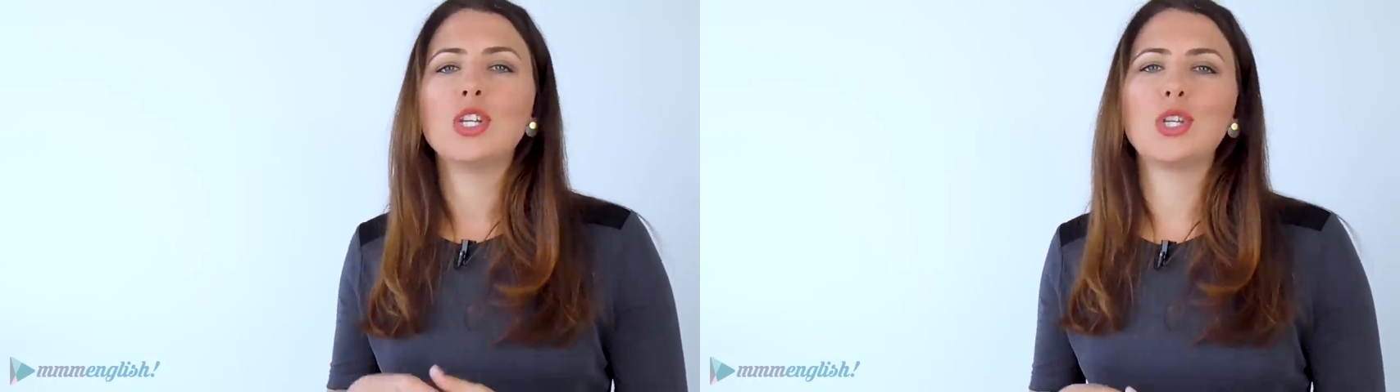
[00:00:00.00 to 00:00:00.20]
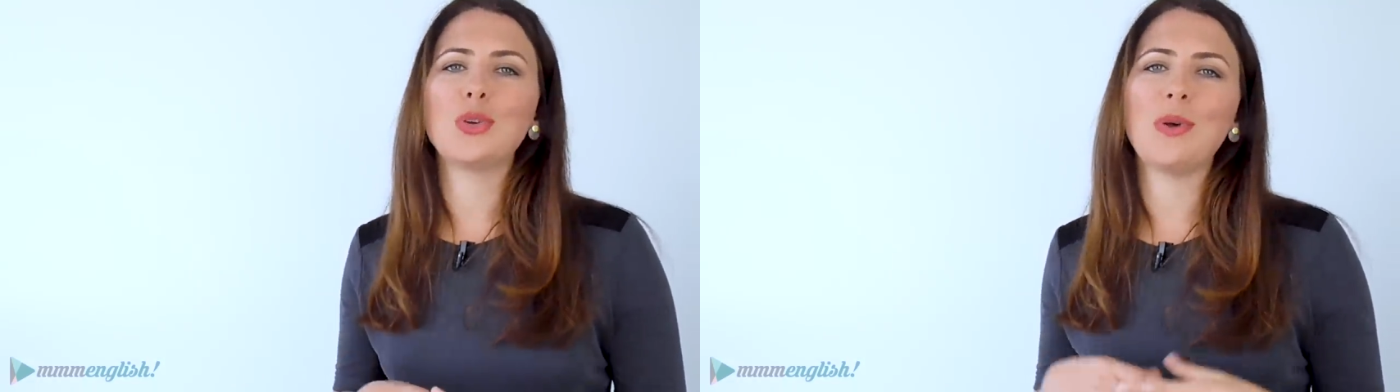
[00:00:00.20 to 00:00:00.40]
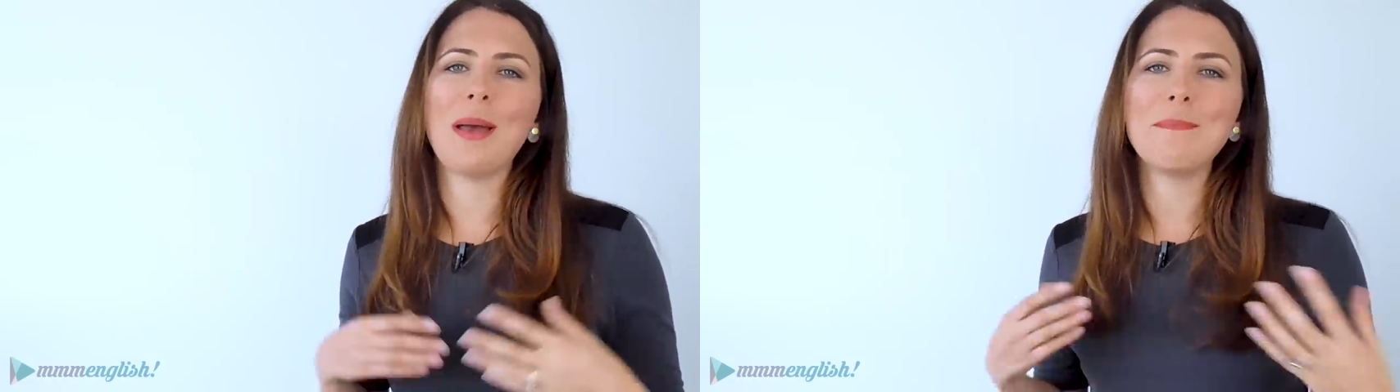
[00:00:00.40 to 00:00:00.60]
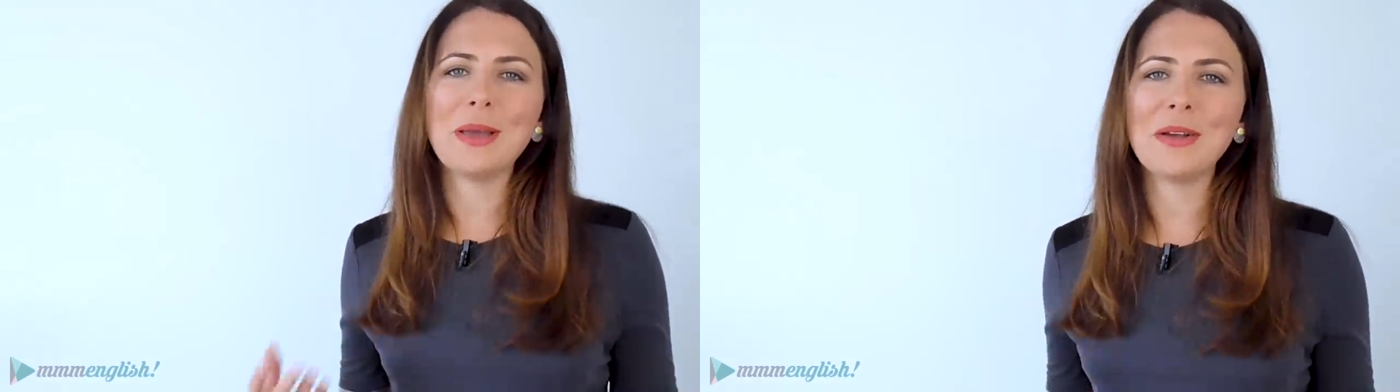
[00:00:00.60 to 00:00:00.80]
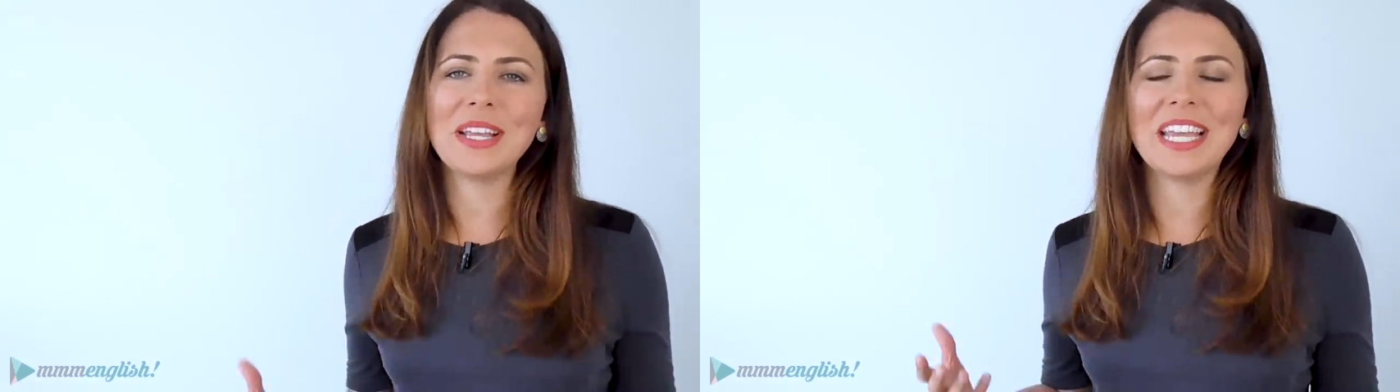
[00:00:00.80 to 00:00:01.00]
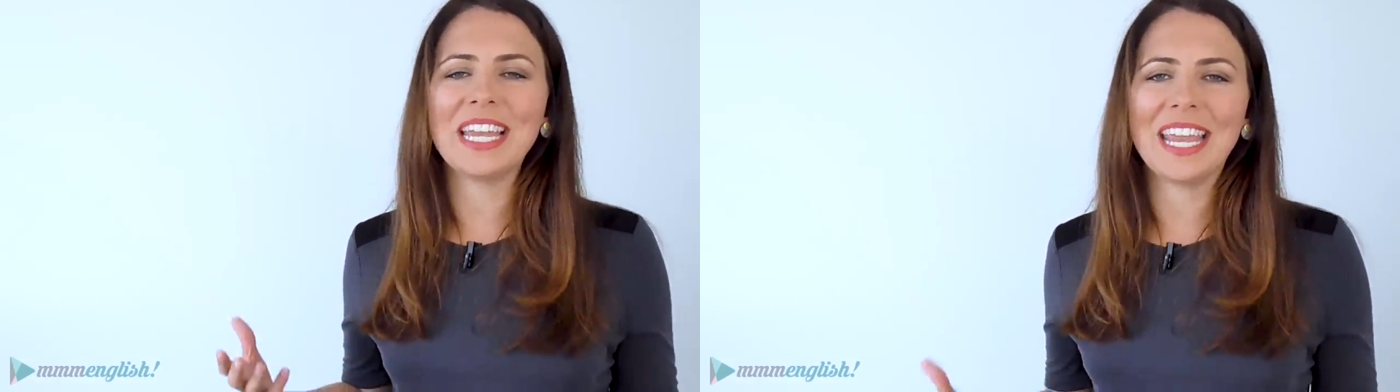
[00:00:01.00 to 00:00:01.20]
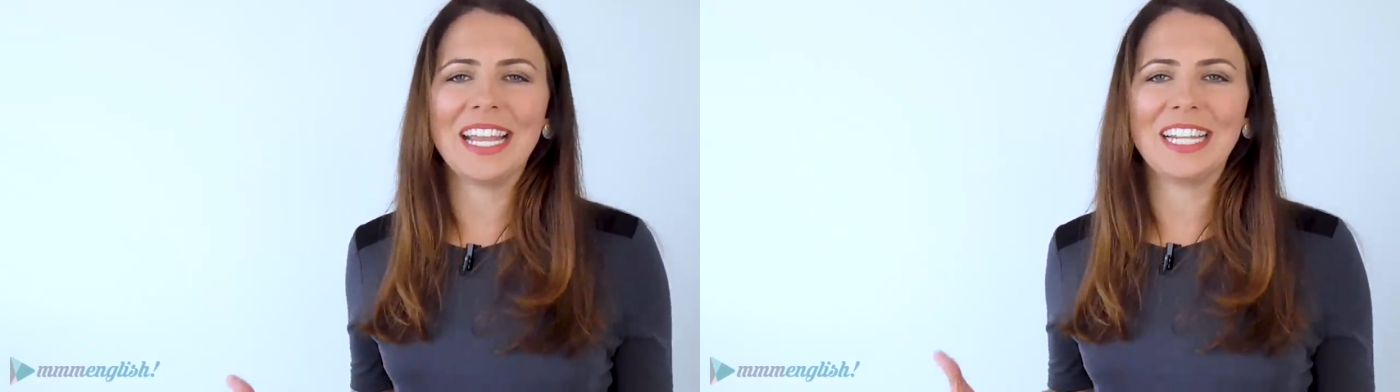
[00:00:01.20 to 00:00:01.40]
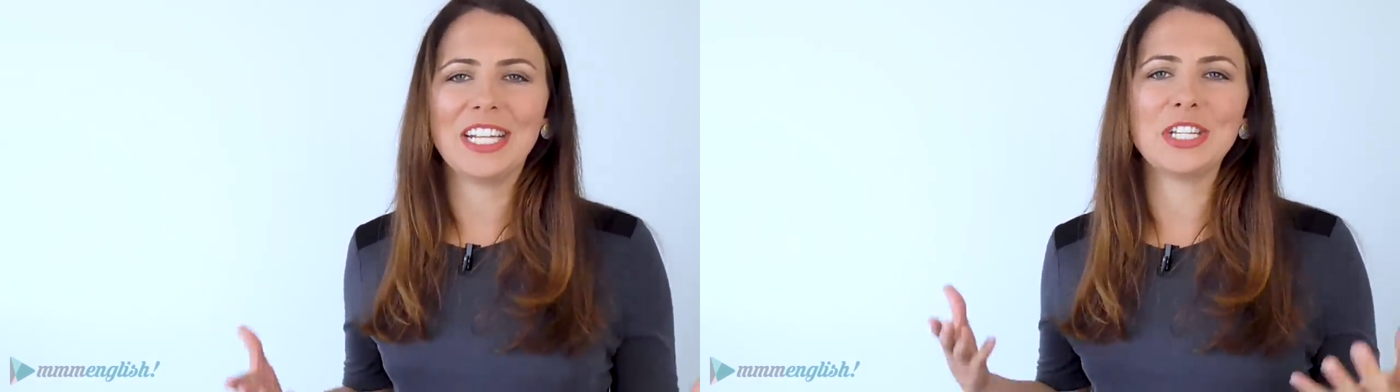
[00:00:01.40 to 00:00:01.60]
to American
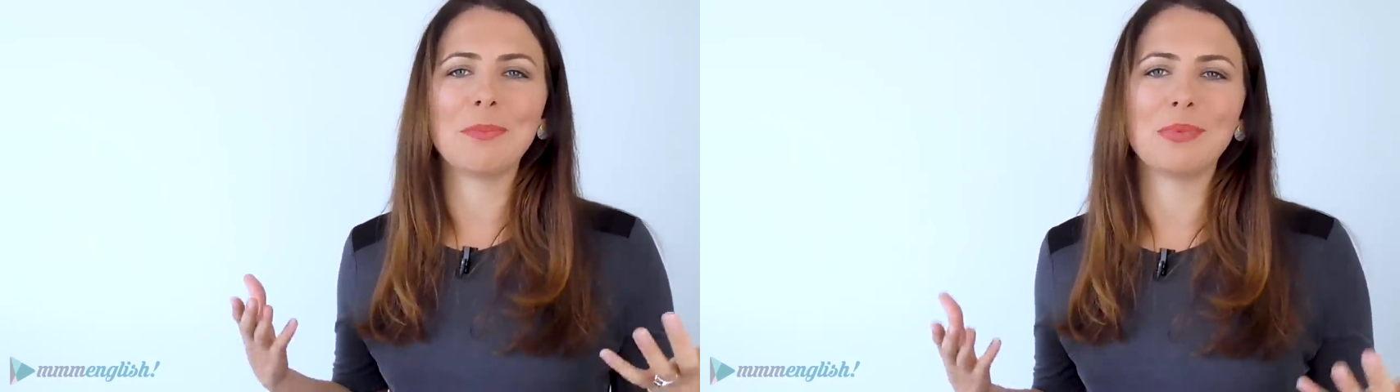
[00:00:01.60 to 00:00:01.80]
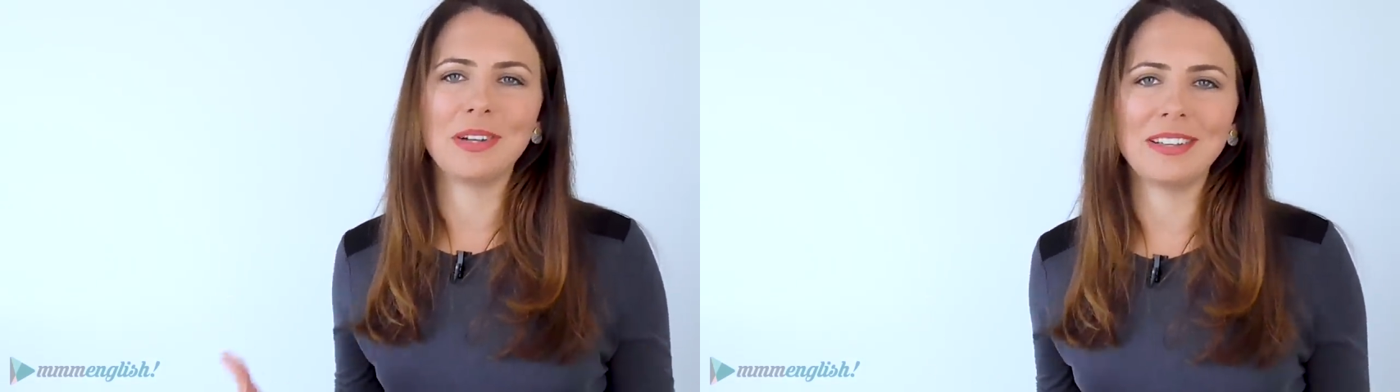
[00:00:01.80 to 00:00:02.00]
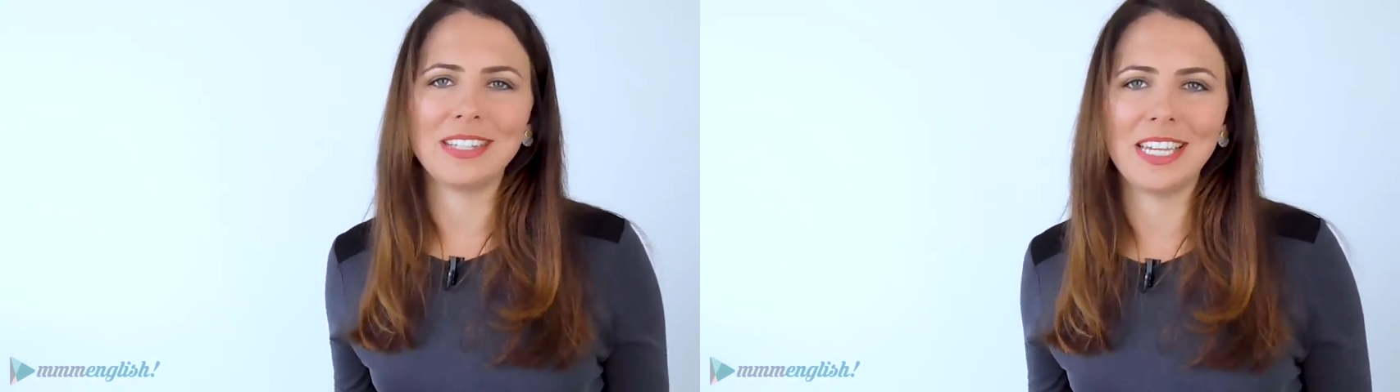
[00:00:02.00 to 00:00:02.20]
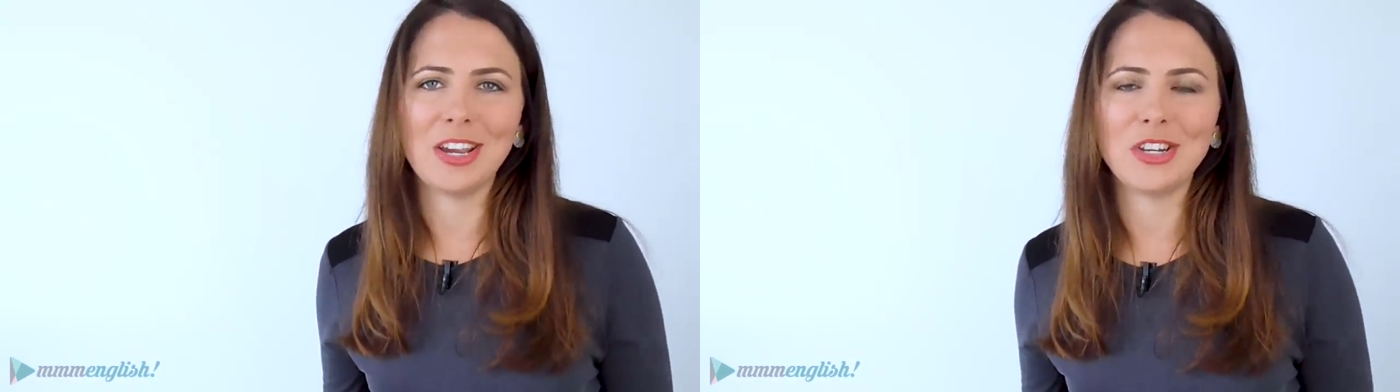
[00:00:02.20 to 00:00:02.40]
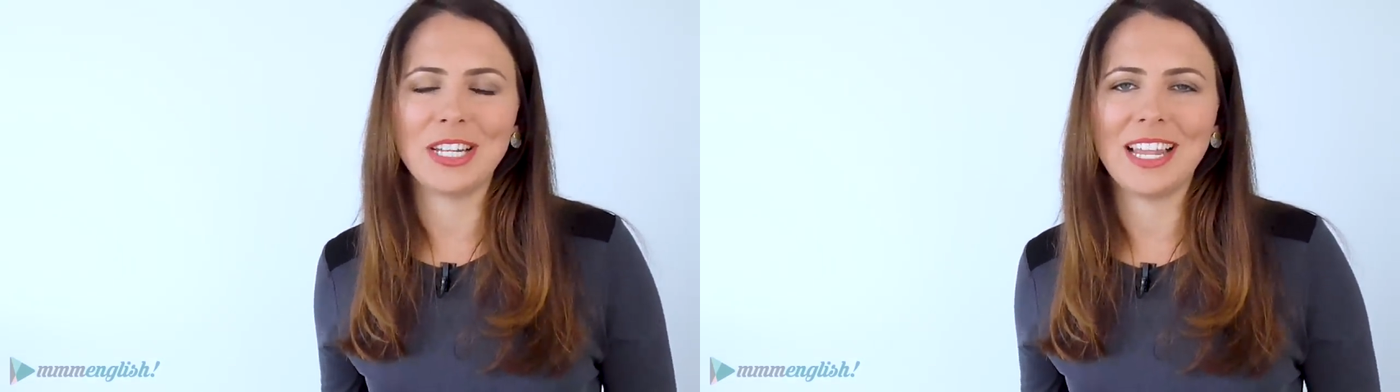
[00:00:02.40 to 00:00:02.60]
English pronunciation